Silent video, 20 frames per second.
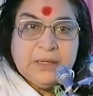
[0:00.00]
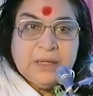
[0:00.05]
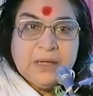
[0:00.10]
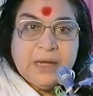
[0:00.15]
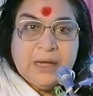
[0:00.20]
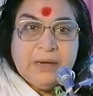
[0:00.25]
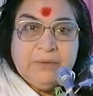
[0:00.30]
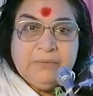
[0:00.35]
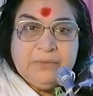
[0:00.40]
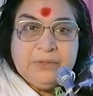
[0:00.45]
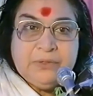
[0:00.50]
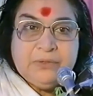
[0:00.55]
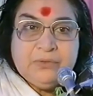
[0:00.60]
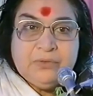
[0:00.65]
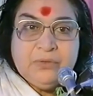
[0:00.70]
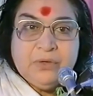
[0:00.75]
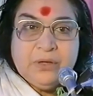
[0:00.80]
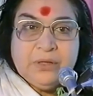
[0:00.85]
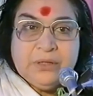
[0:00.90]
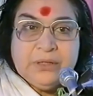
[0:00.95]
And we should
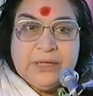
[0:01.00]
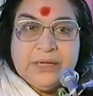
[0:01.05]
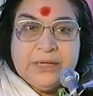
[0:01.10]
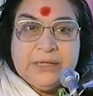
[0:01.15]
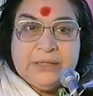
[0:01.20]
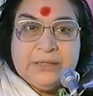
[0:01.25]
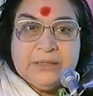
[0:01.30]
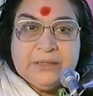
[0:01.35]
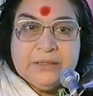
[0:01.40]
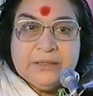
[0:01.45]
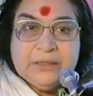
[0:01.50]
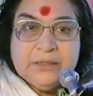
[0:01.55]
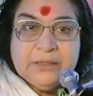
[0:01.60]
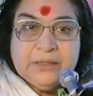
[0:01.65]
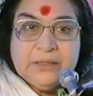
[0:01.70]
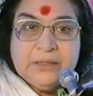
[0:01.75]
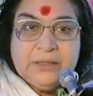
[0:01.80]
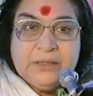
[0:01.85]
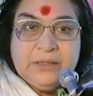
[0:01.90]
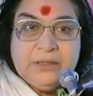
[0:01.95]
not get
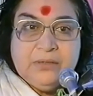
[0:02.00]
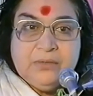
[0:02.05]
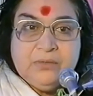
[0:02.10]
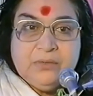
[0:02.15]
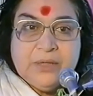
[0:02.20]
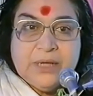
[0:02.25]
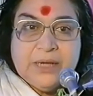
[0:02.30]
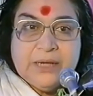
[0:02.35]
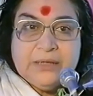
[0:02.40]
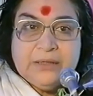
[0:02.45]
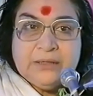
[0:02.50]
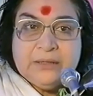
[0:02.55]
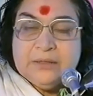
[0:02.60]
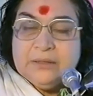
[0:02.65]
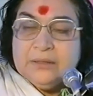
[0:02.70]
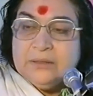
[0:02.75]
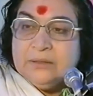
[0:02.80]
into that